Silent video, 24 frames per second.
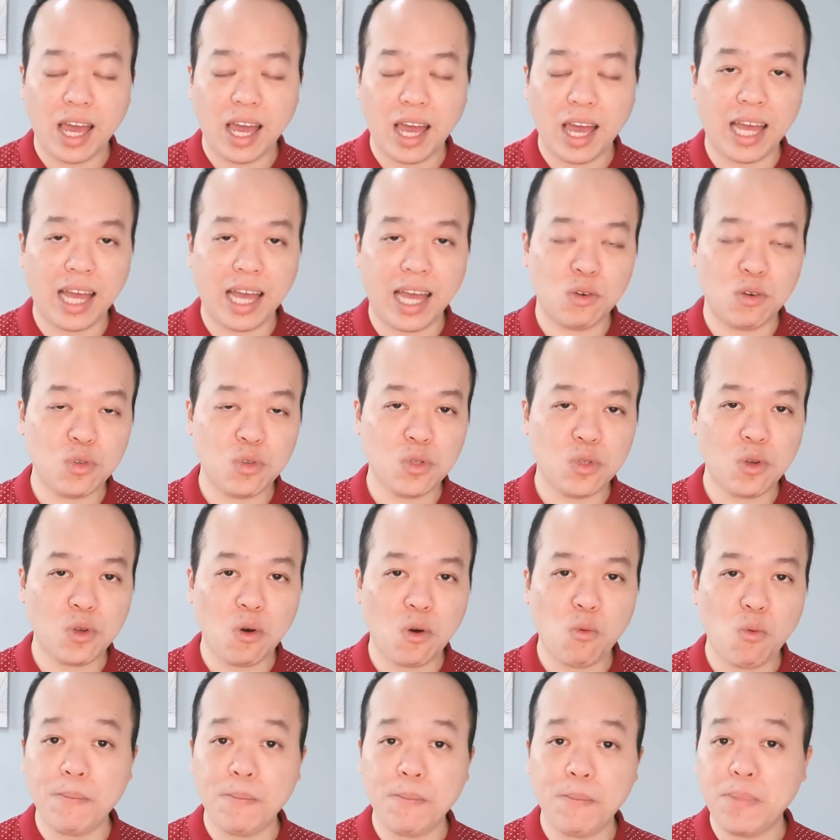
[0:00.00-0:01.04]
and also
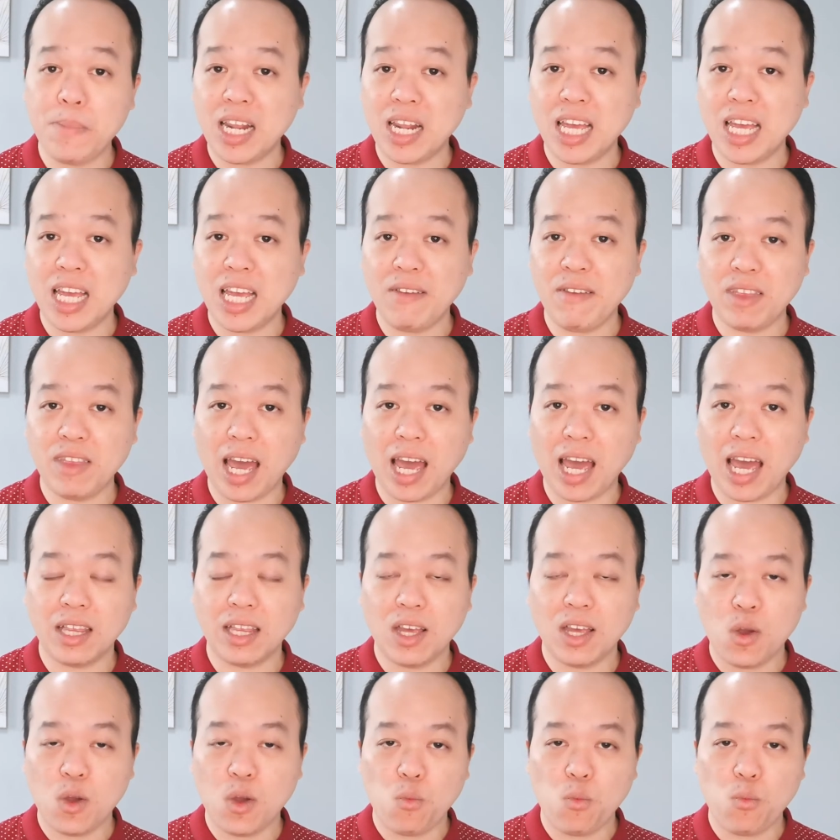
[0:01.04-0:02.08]
we believe that
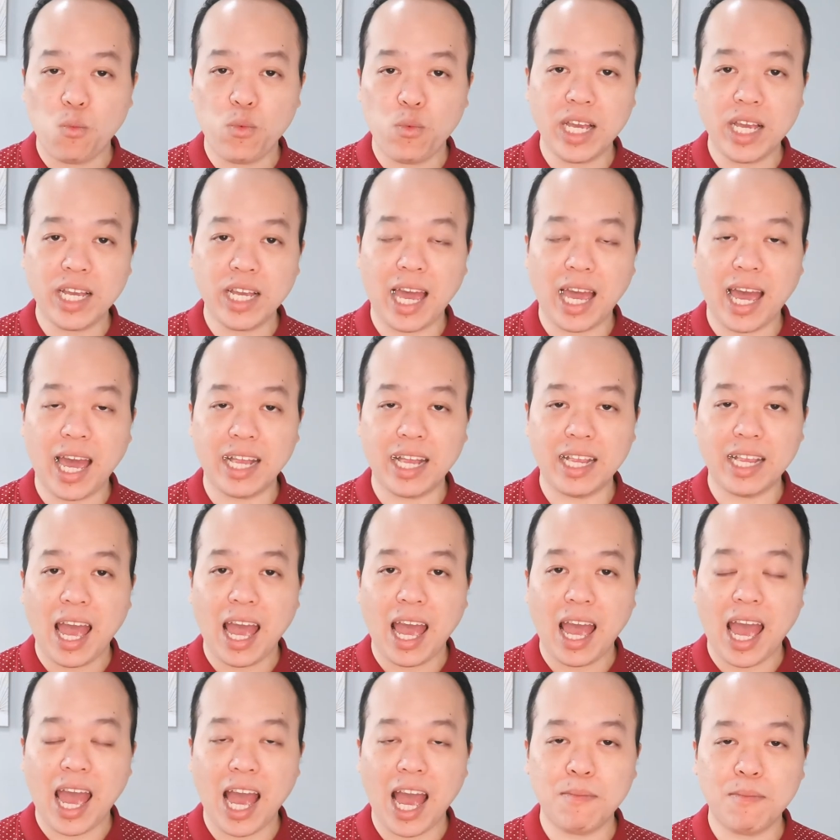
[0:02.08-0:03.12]
we can
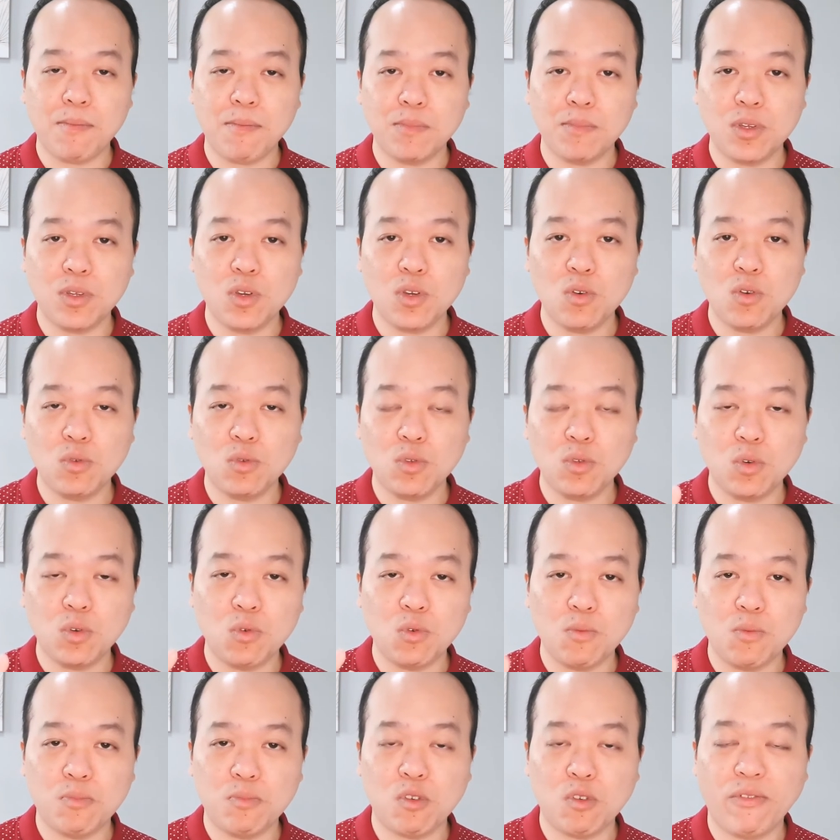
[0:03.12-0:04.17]
help you
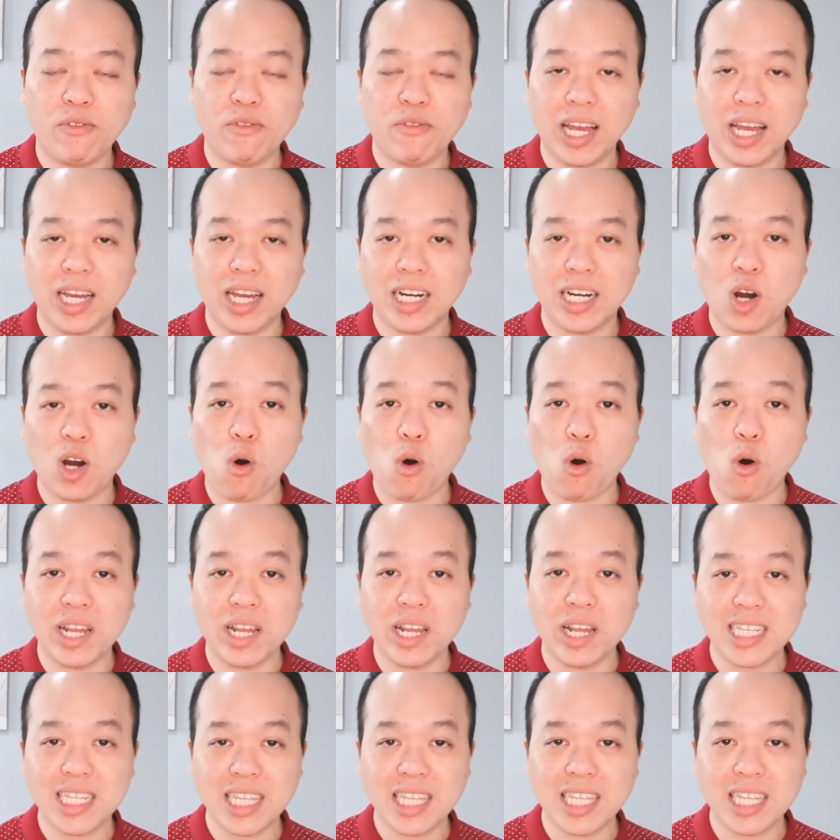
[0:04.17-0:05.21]
to provide a
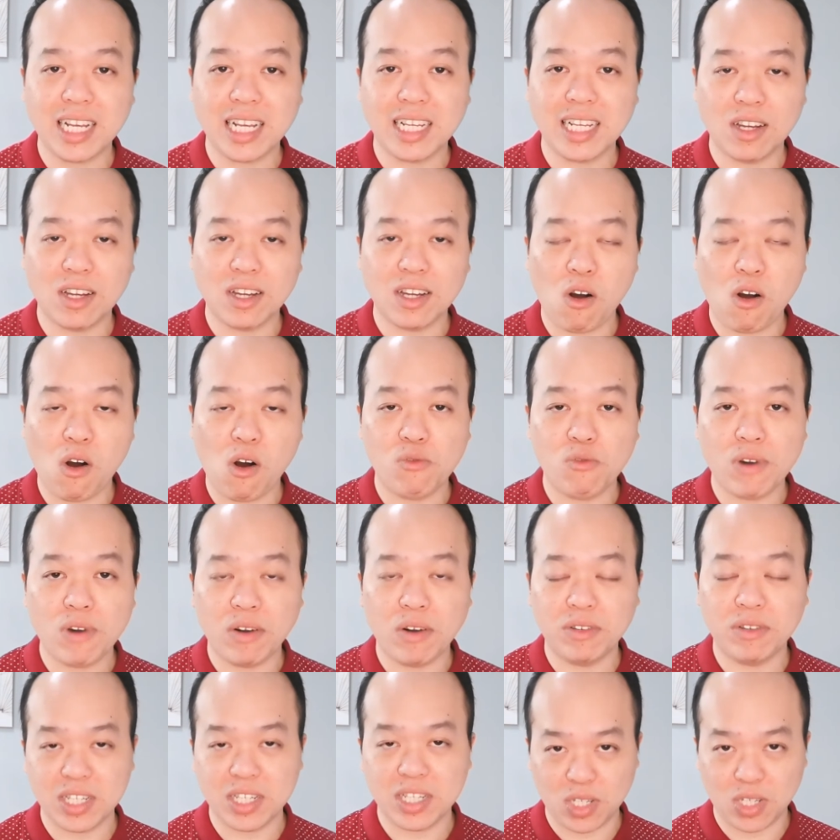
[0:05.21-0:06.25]
holistic,
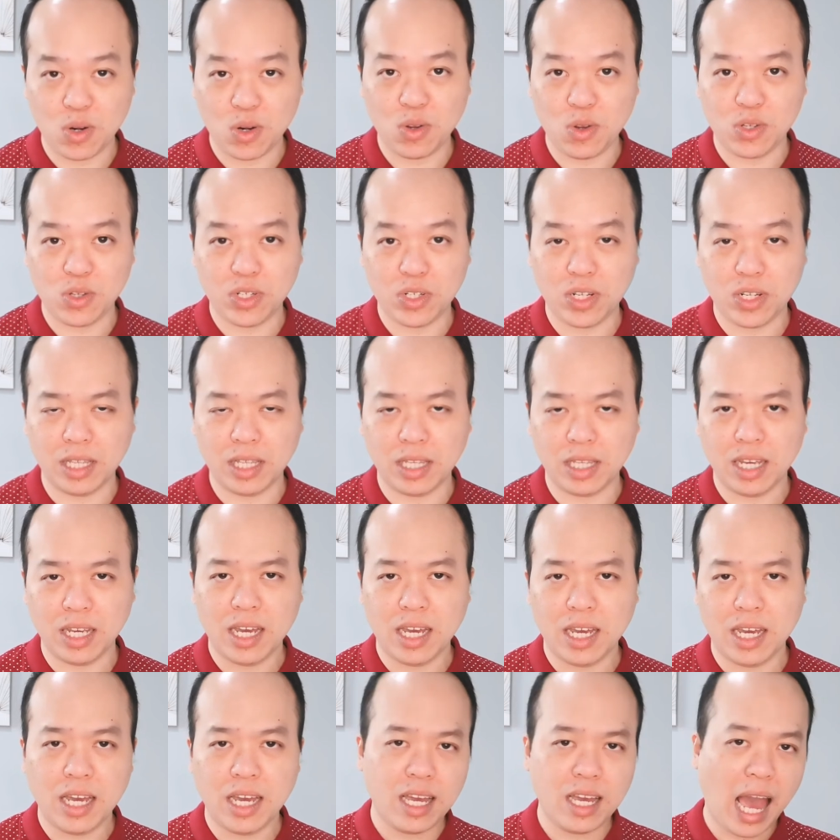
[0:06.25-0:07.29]
all-rounded solution.
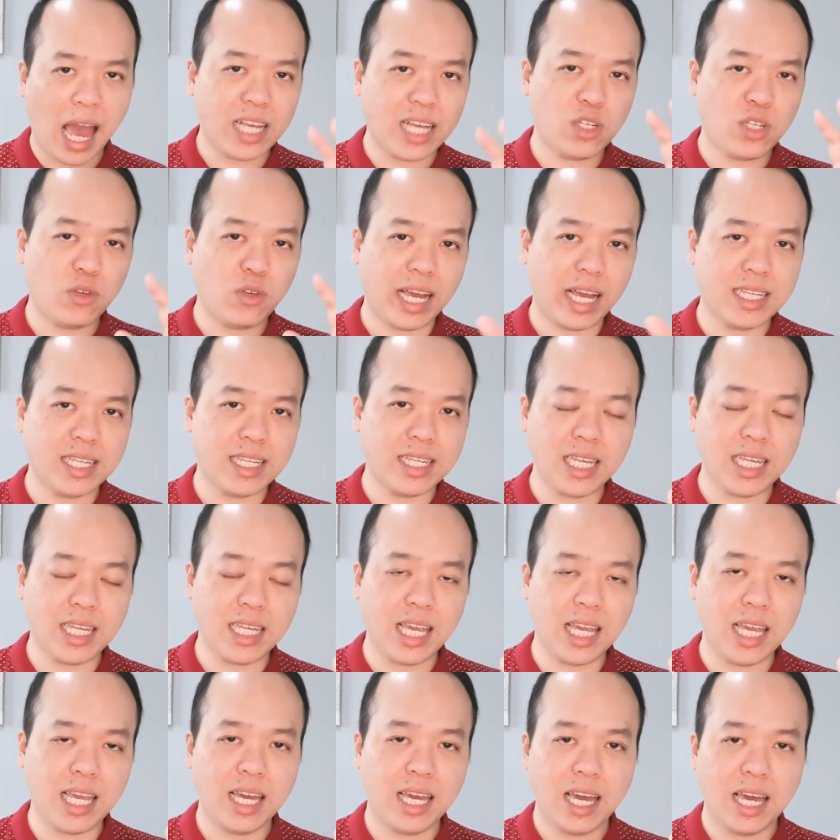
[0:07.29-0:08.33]
As you can
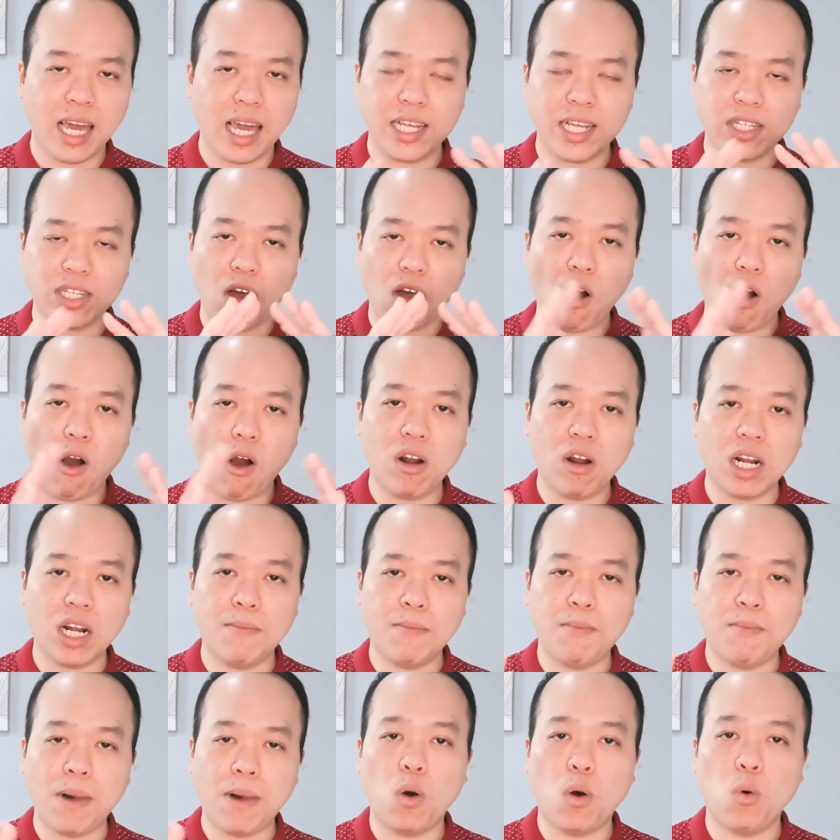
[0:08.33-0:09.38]
see, it's all
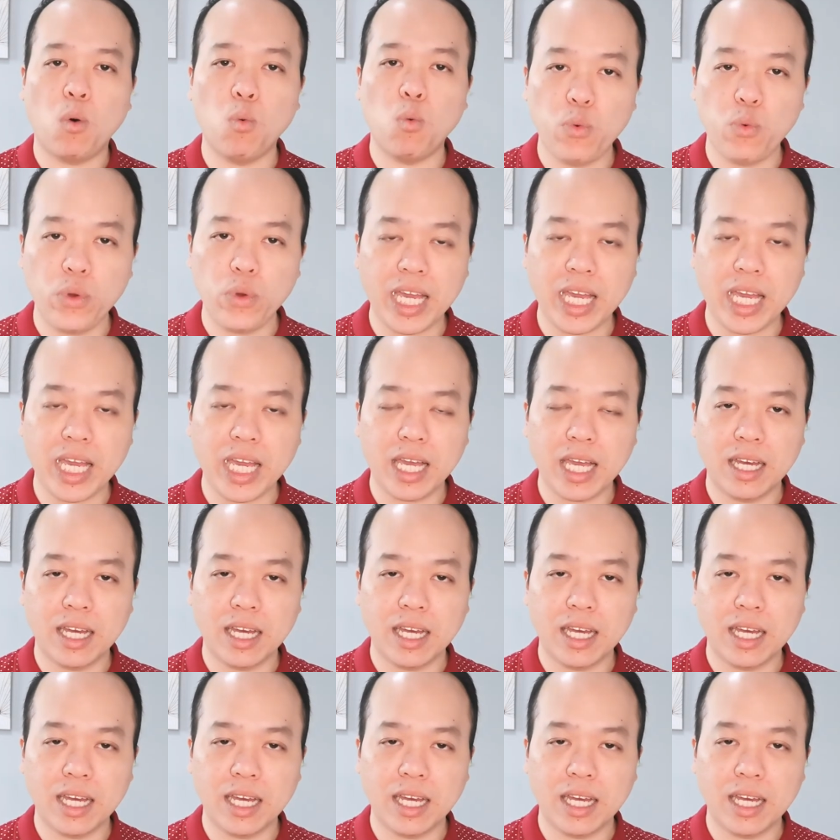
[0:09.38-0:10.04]
about we